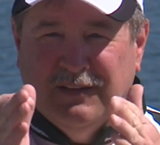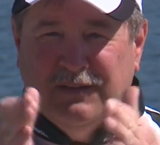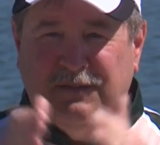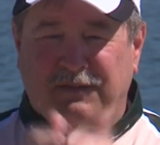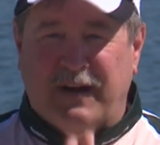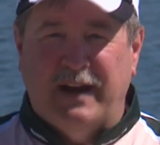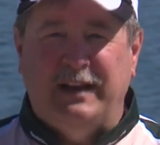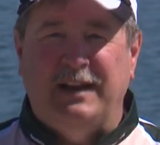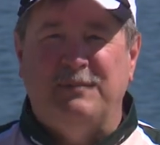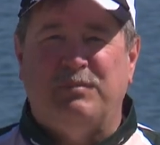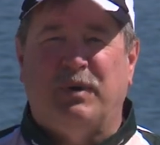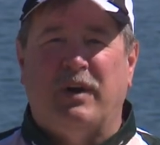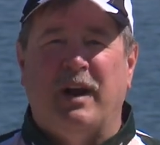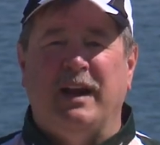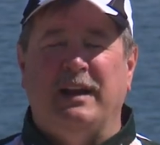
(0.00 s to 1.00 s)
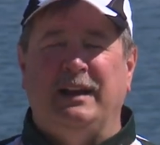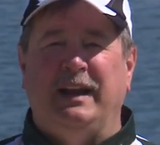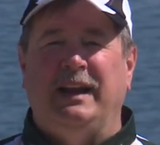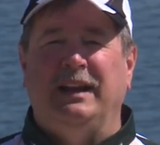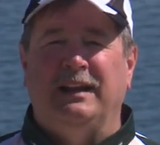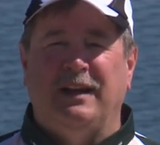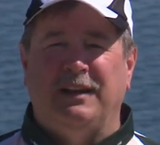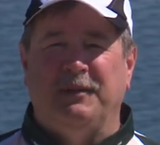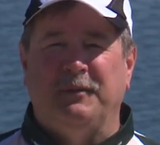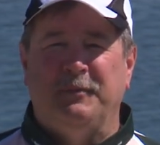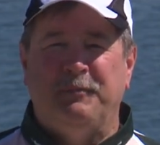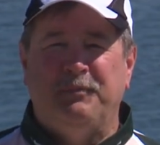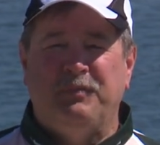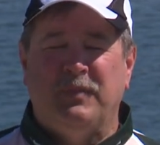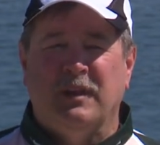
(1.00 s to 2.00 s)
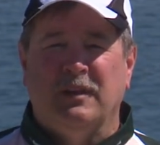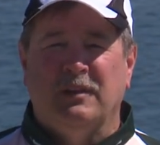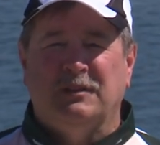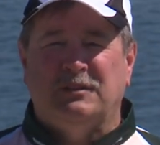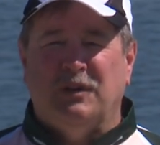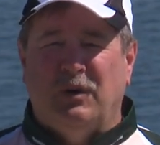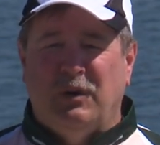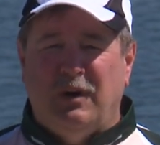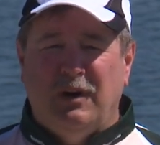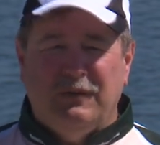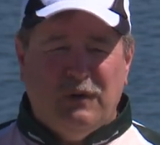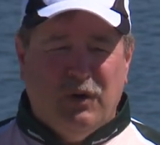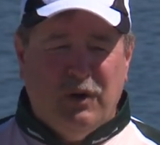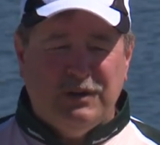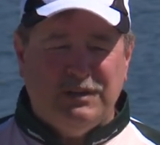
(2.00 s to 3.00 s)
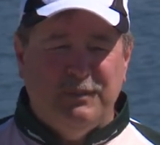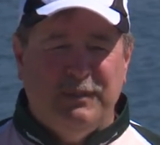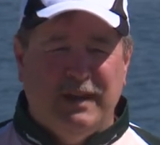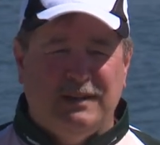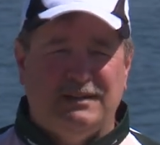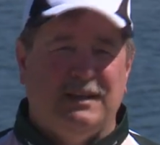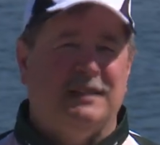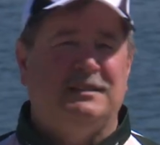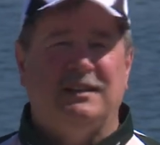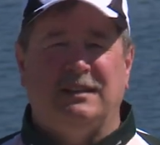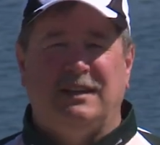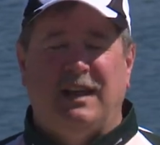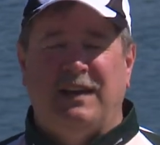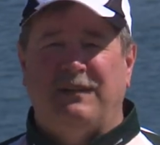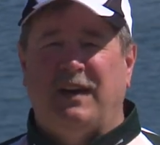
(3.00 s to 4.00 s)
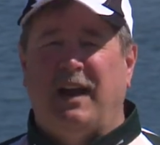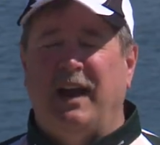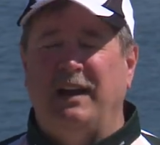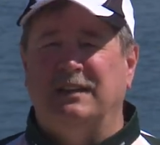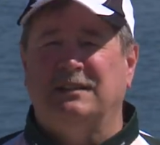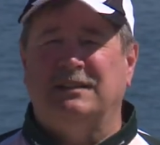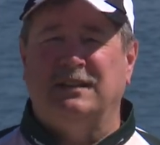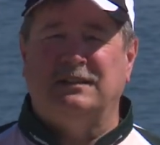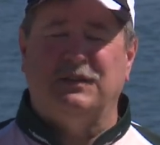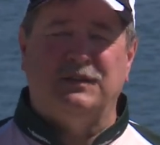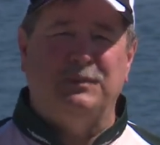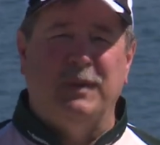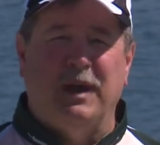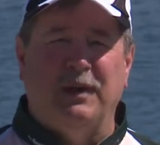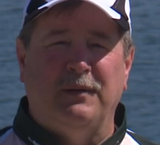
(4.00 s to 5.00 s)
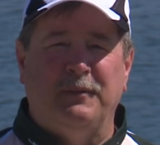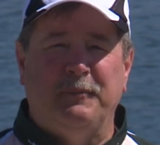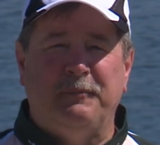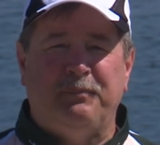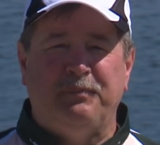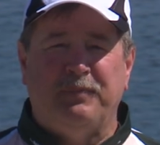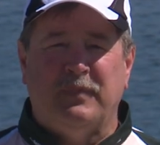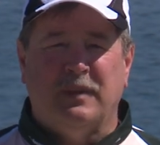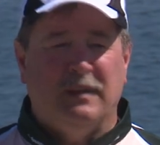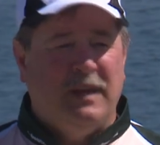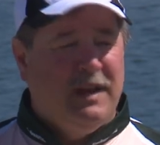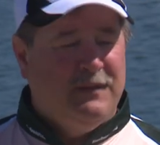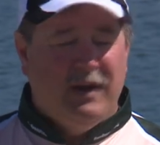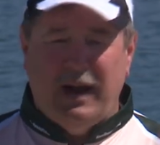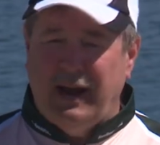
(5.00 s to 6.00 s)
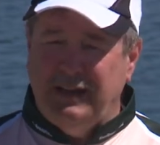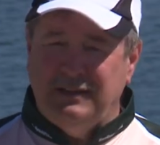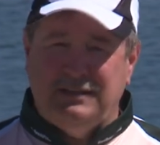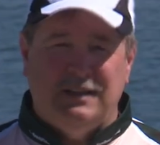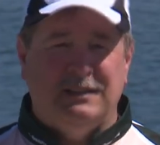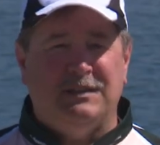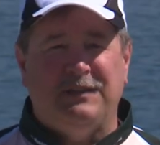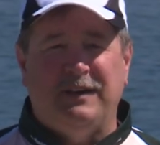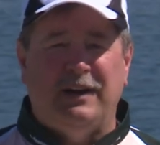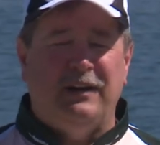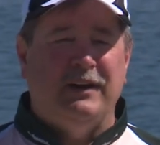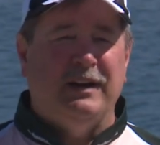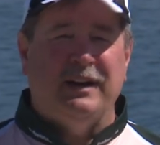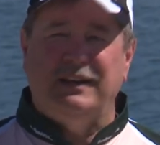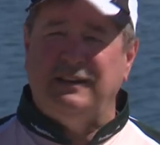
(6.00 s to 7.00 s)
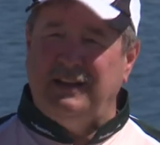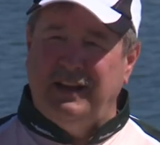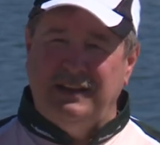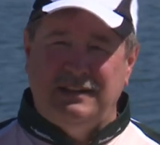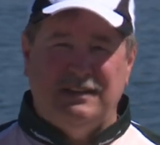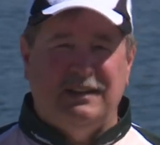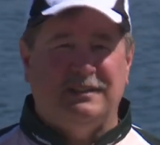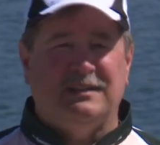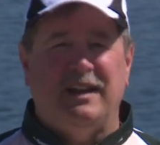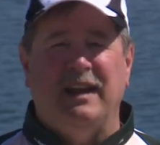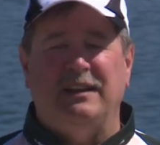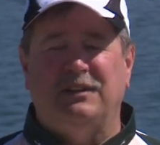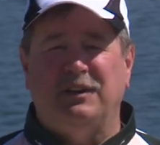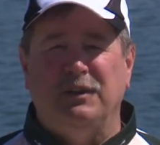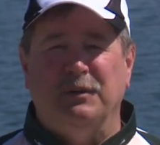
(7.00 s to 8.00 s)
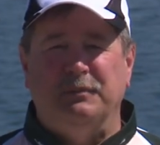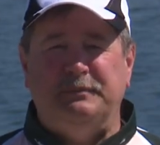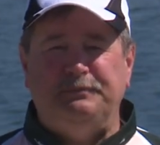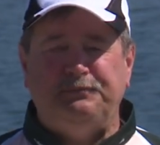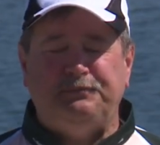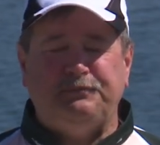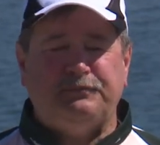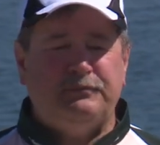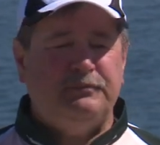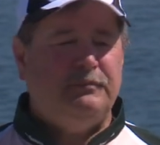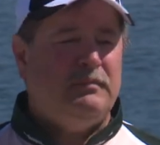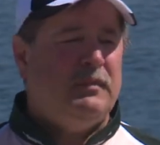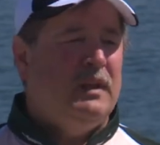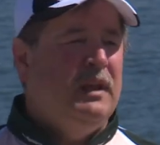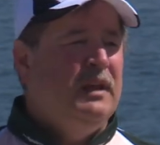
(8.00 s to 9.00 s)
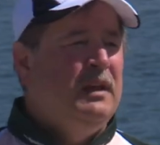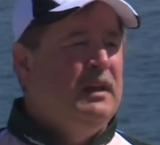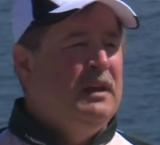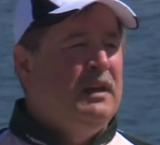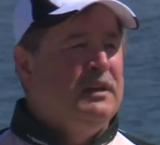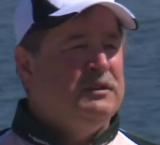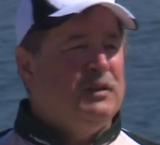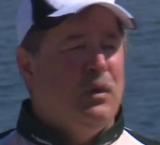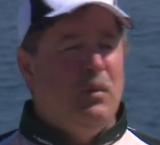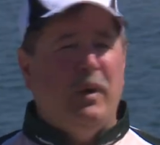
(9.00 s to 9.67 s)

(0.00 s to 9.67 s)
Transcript: finding prey and eating it. So, of course, it makes sense that they have a heightened sense of smell. They have a heightened sense of hearing and sight, too. So